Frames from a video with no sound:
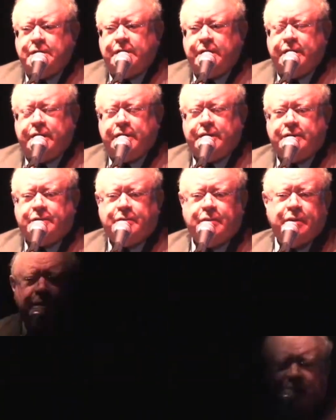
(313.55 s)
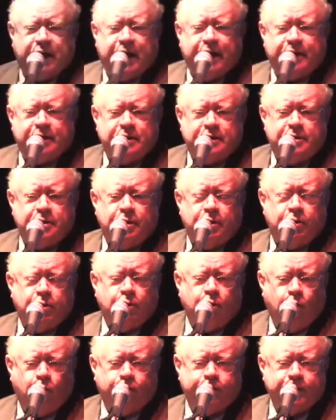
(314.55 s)
It presided
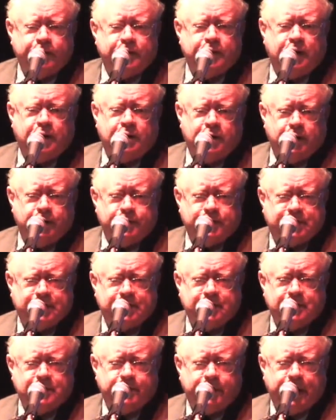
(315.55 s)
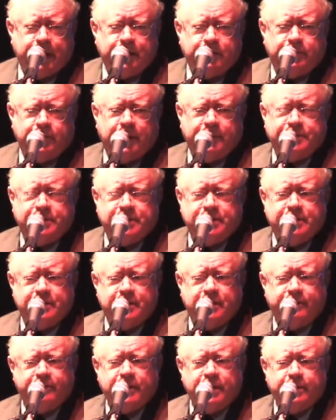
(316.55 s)
over the closing, the bankruptcy
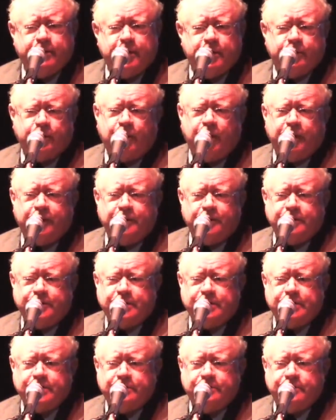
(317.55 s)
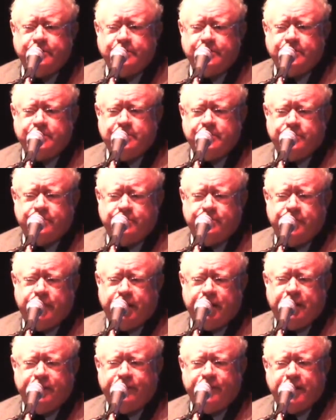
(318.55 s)
of Lehman Brothers,
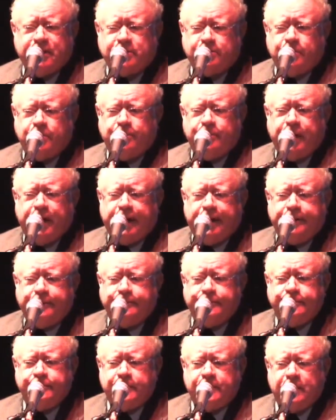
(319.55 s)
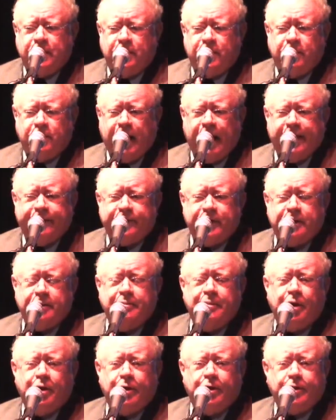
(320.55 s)
big investment bank,
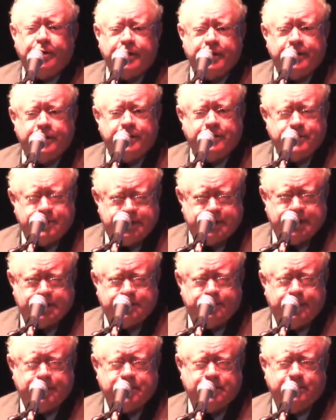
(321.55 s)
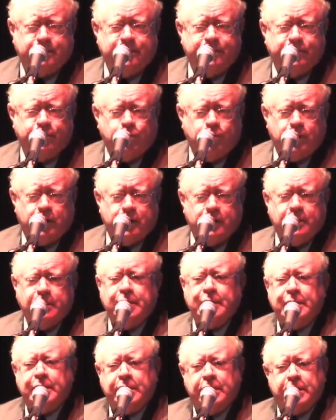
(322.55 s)
having earlier, 6 months
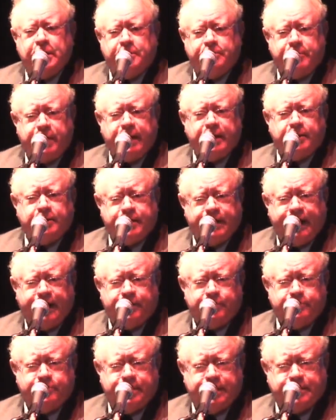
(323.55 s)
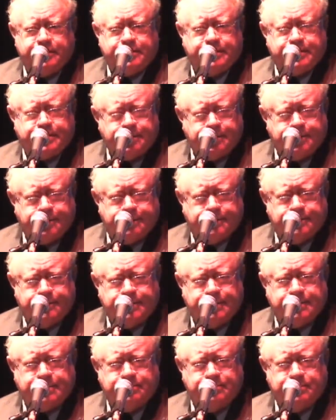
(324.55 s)
before, bailed out Bear
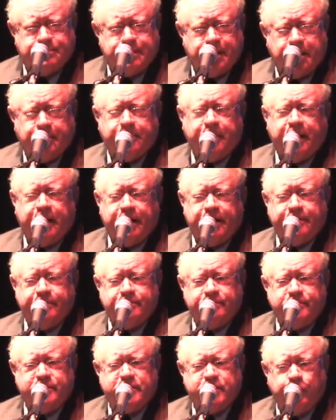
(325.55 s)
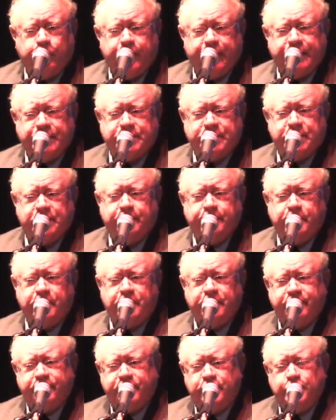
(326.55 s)
Stearns, thereby sowing some
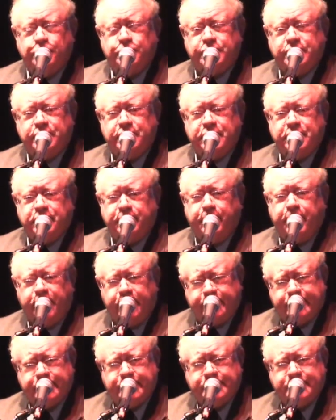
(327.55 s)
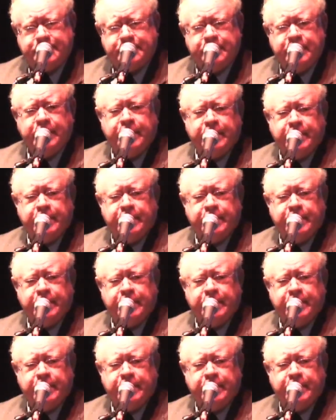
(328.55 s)
confusion in the markets